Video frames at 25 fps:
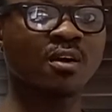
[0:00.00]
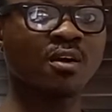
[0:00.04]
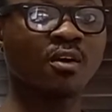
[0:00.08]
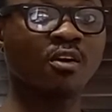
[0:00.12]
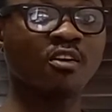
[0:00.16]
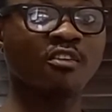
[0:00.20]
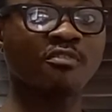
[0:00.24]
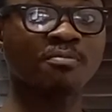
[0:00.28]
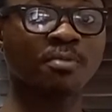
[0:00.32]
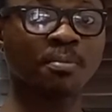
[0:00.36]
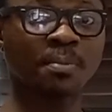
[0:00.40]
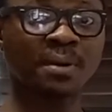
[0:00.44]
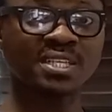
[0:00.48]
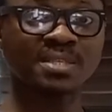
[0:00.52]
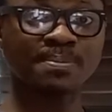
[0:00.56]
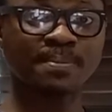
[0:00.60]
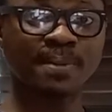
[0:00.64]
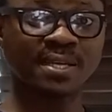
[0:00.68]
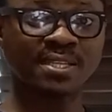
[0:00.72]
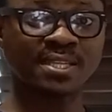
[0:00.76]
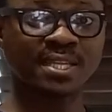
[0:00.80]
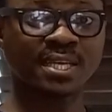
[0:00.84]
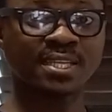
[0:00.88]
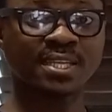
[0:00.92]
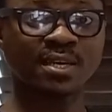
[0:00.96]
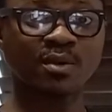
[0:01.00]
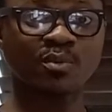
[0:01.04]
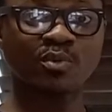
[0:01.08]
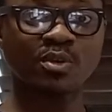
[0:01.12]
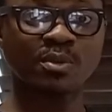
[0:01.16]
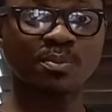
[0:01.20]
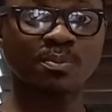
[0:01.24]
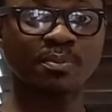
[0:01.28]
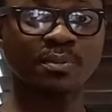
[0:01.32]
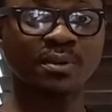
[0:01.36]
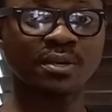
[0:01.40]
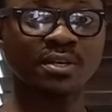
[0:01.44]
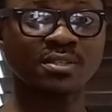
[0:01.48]
of property pattern and
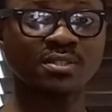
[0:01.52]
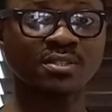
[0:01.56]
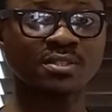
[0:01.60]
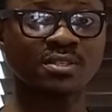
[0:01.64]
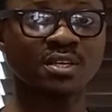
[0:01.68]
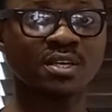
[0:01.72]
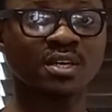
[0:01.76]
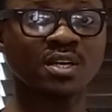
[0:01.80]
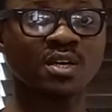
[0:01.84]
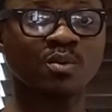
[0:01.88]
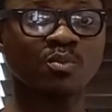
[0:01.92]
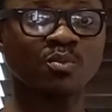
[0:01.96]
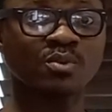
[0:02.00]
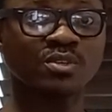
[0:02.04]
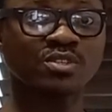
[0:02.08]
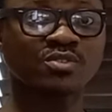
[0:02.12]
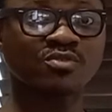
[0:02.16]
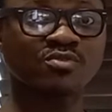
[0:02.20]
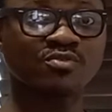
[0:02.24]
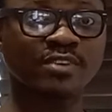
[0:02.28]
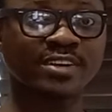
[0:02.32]
equipment with